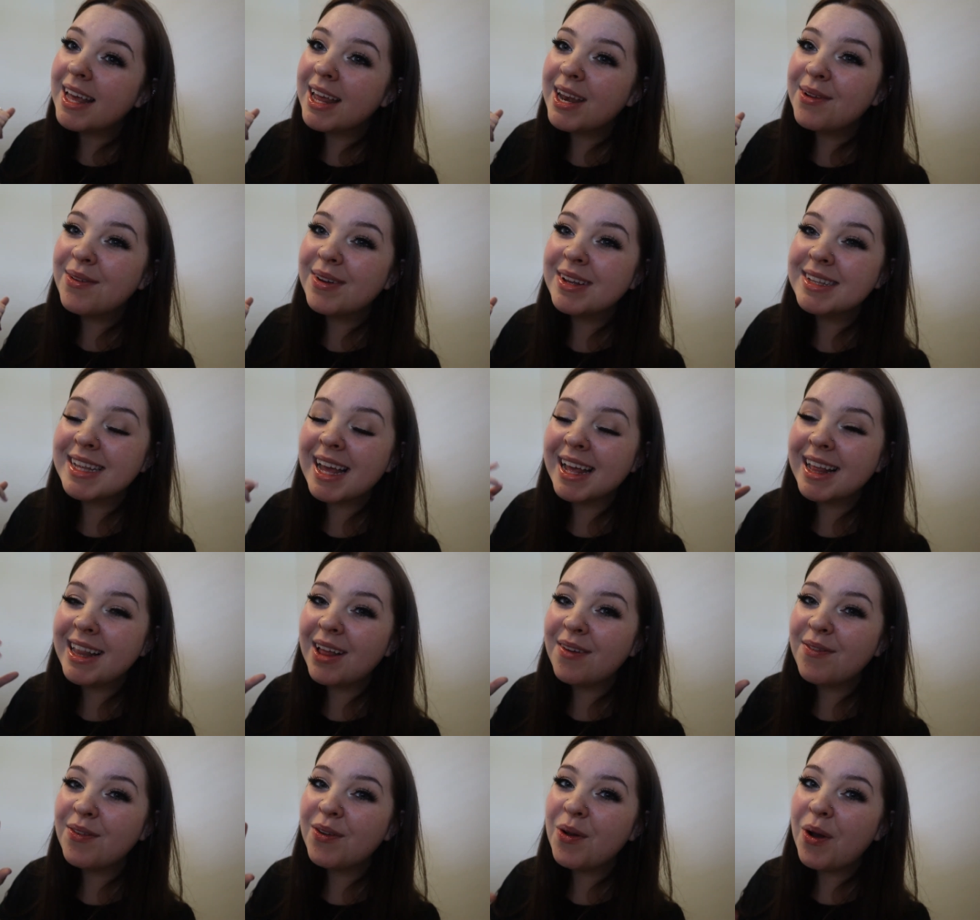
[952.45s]
Anyways,
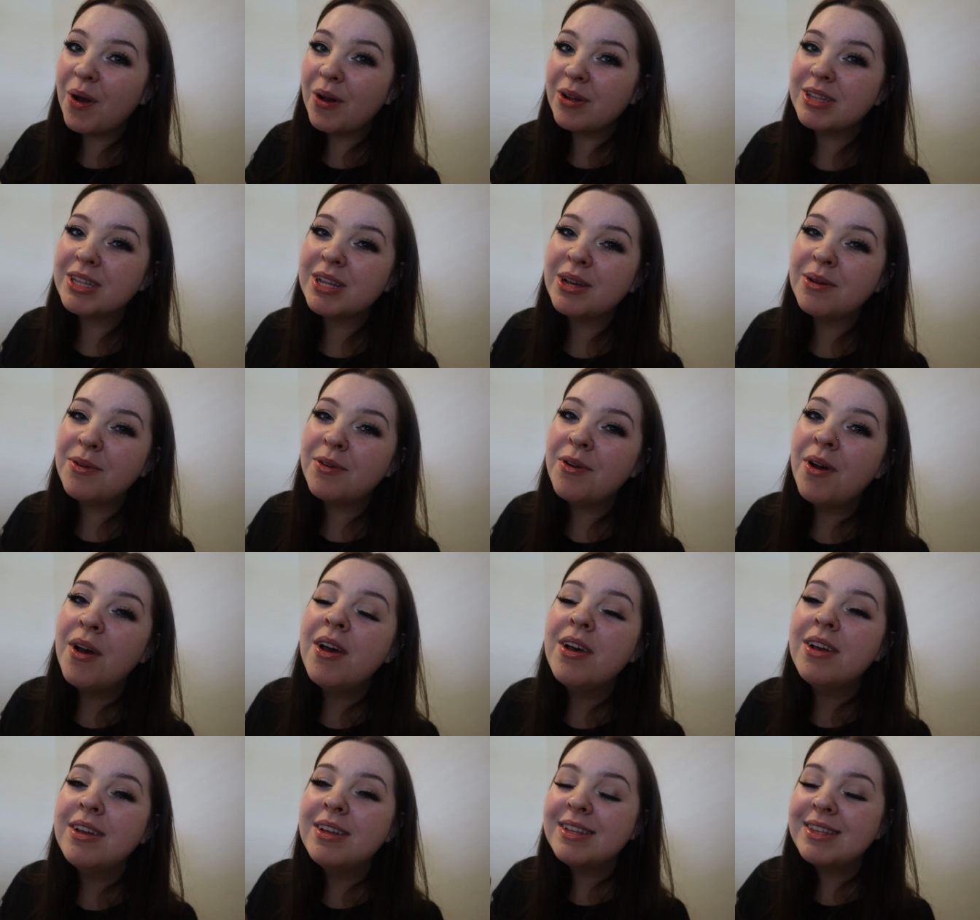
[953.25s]
I love you all so
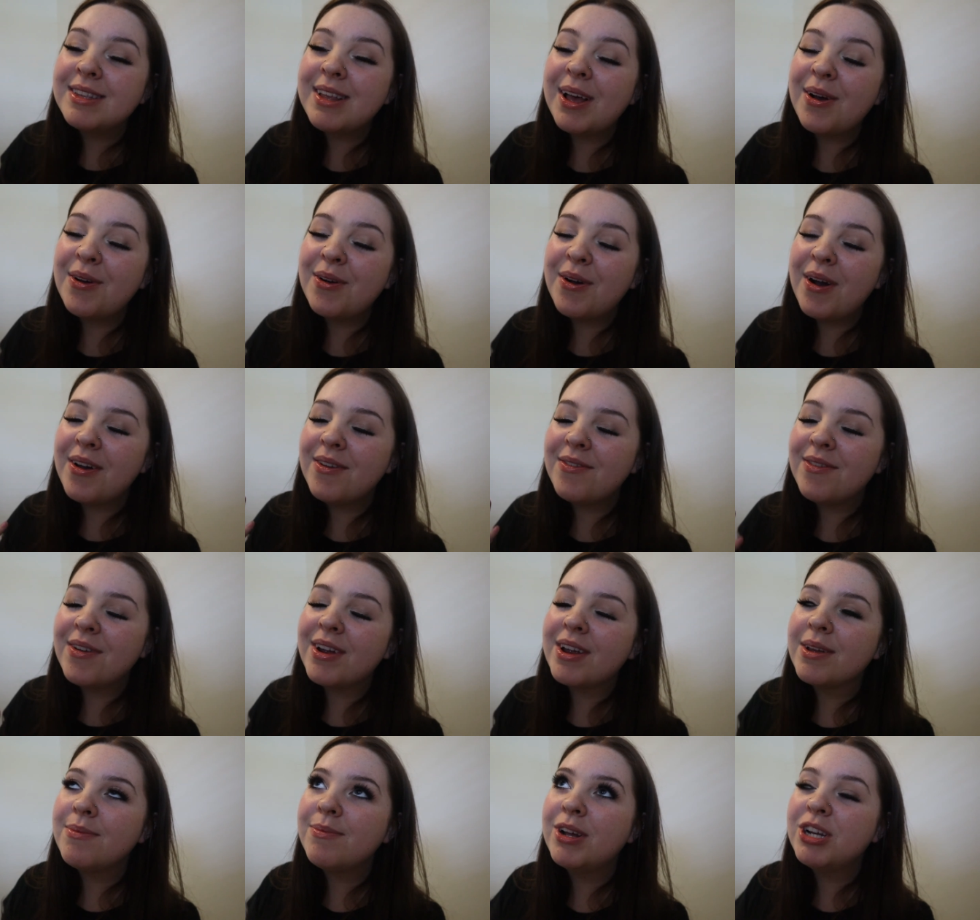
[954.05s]

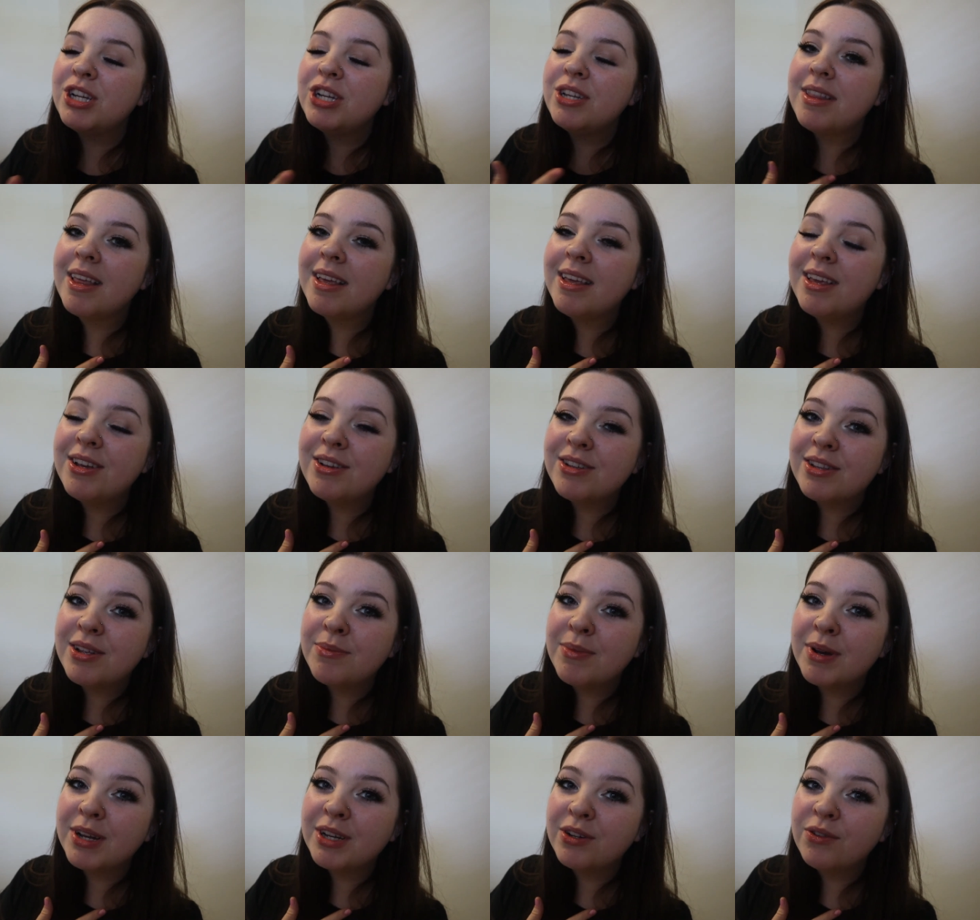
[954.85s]
very much. Thank you
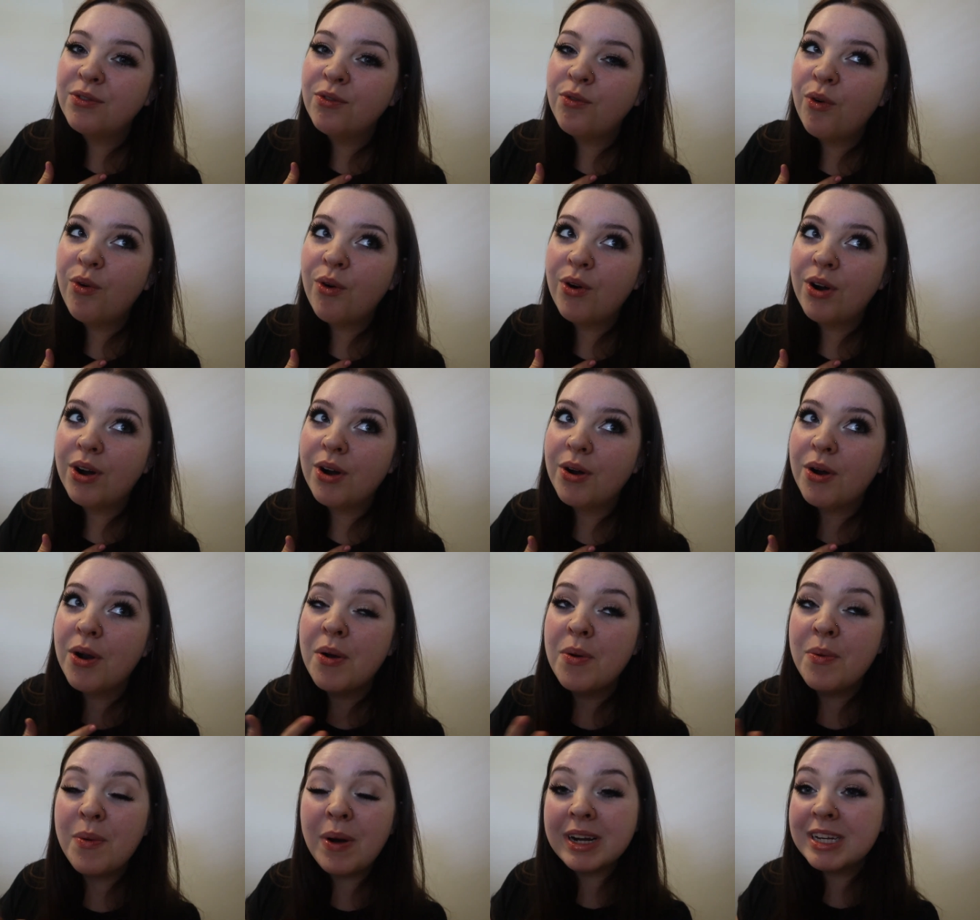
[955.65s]
so much for
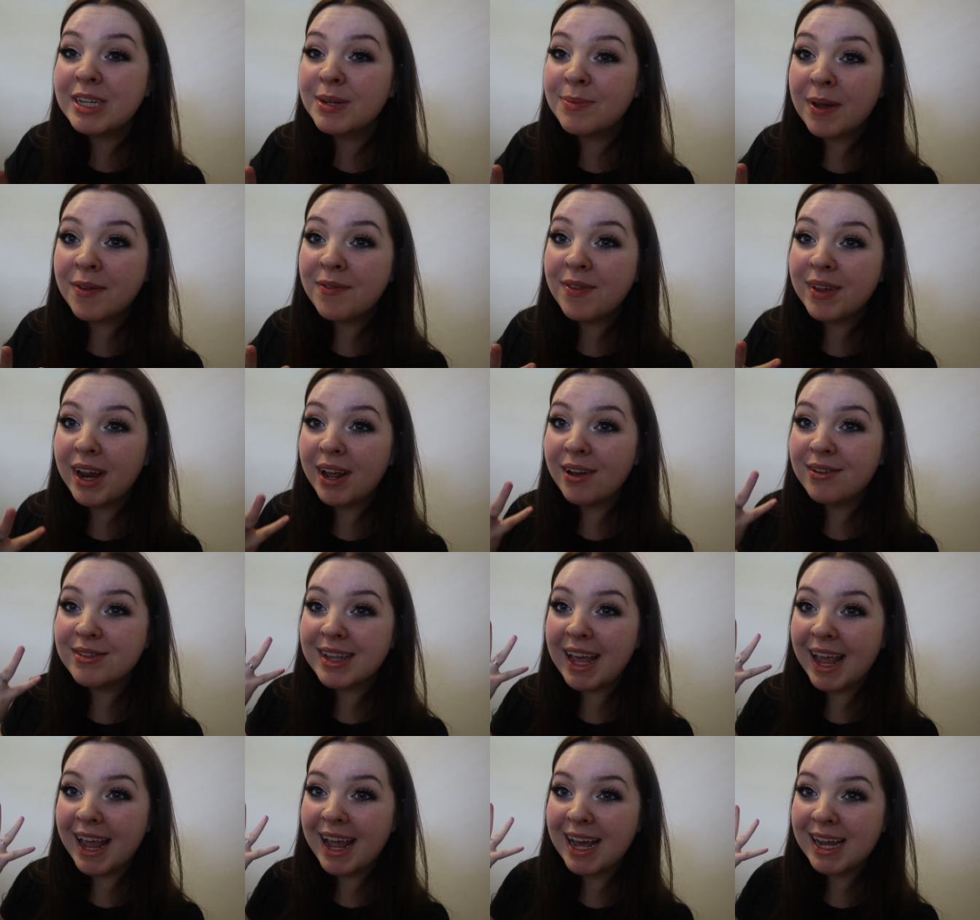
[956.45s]
watching my
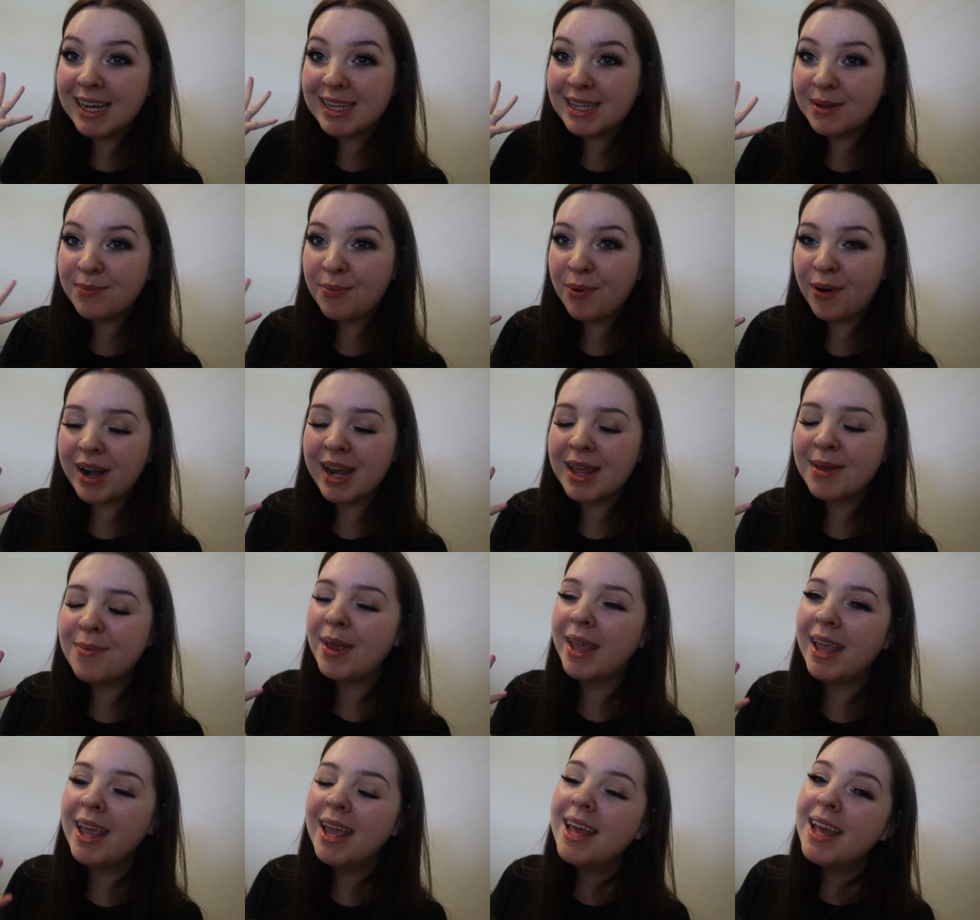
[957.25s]
videos and
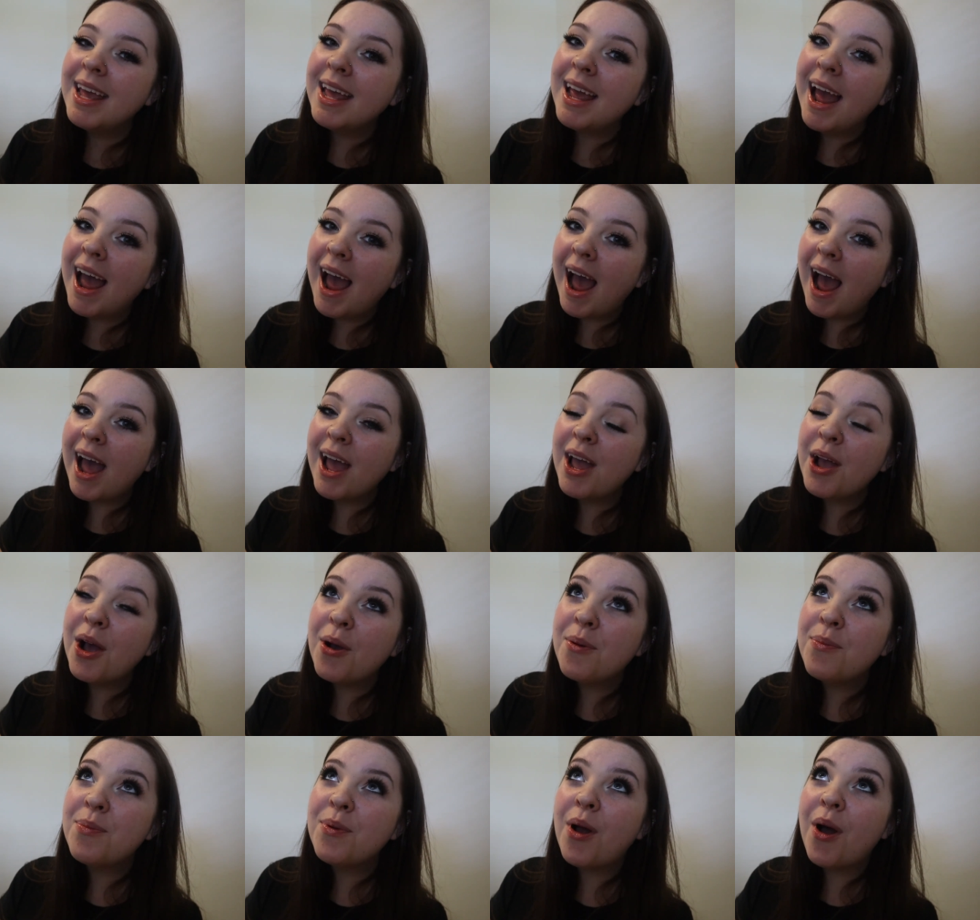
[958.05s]
supporting me. I
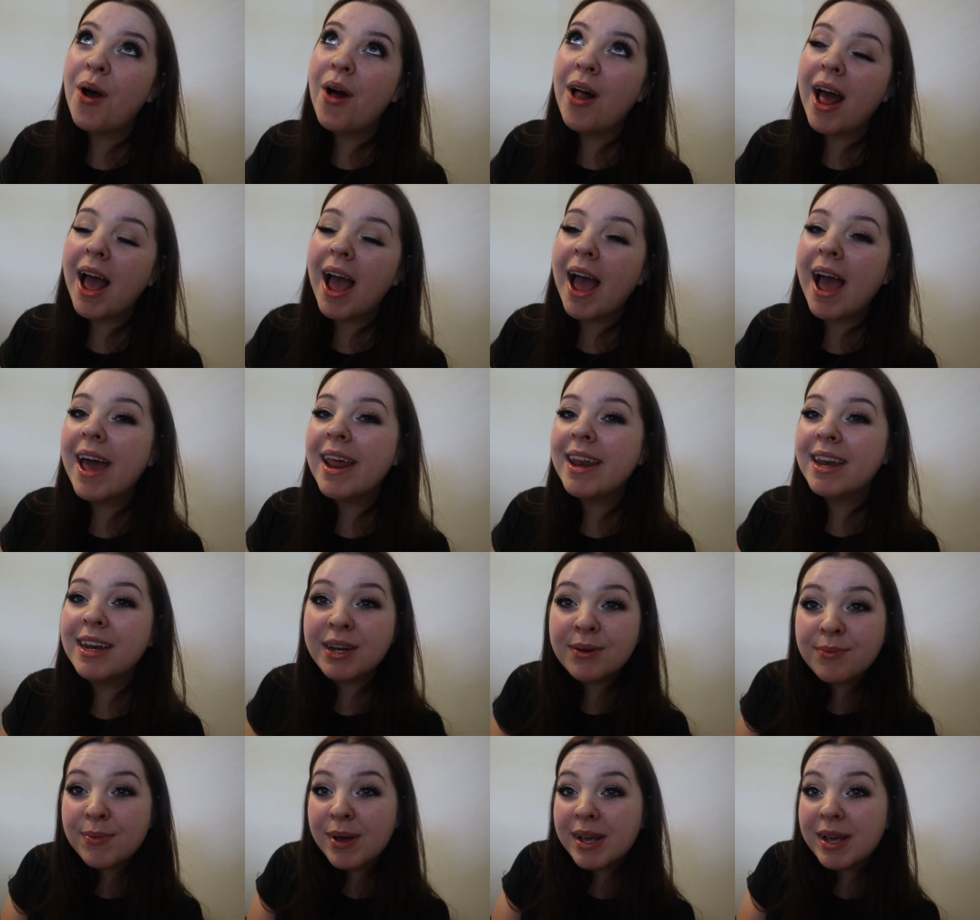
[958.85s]
hope you all had an